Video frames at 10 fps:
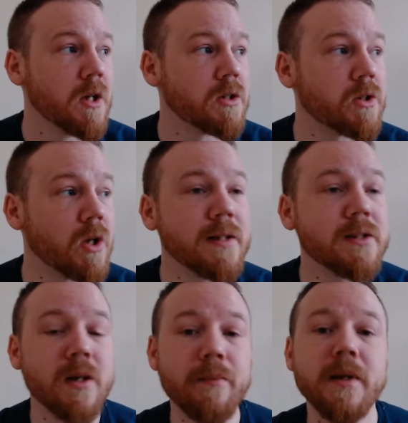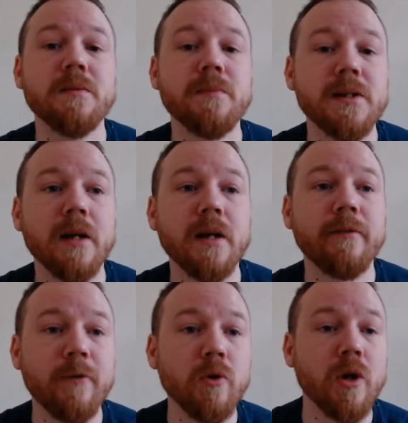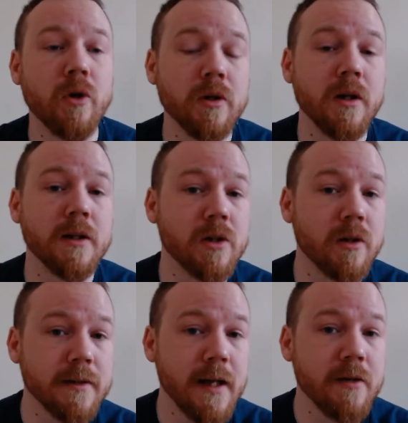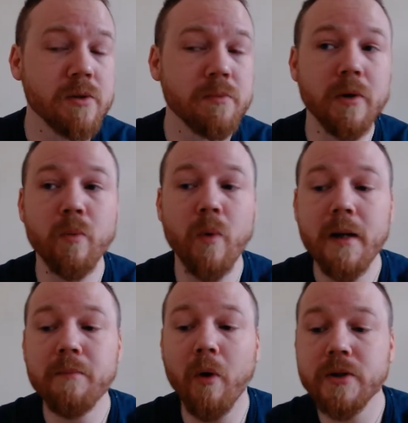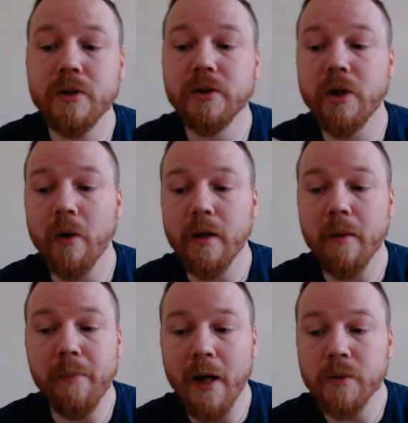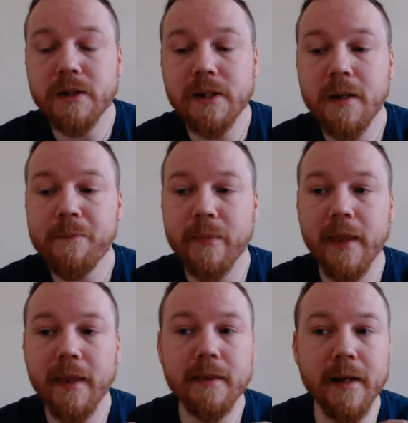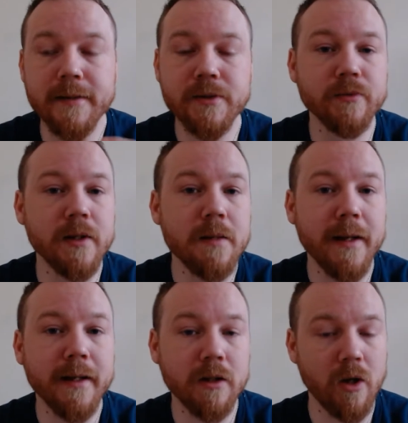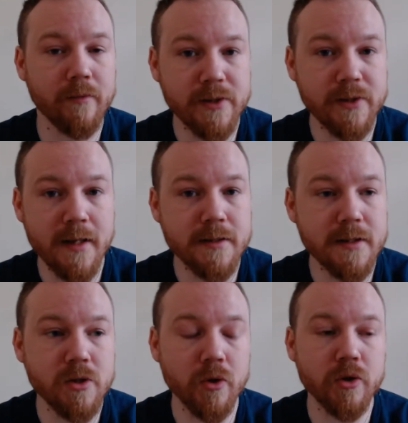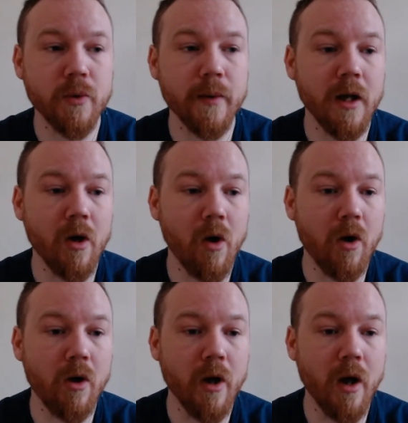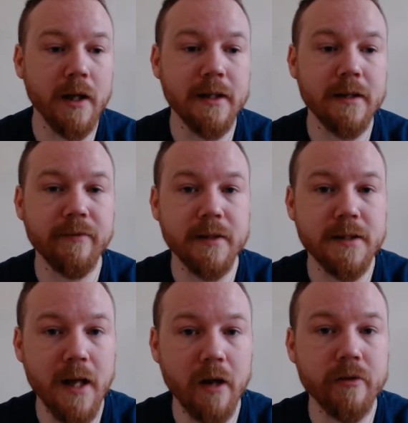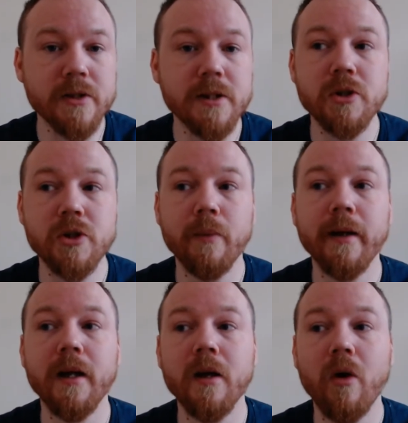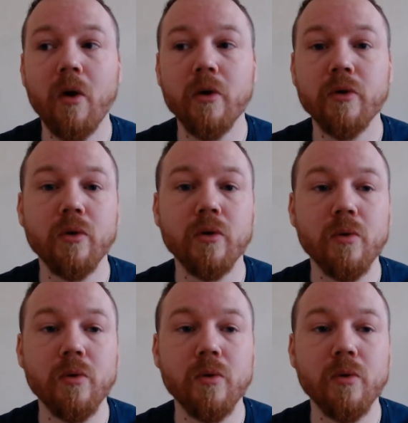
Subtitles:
So there's something to be said for localized lockdowns, but the way Boris is going about it doesn't really make a lot of sense. He's not doing it on highly infected areas, he's doing it on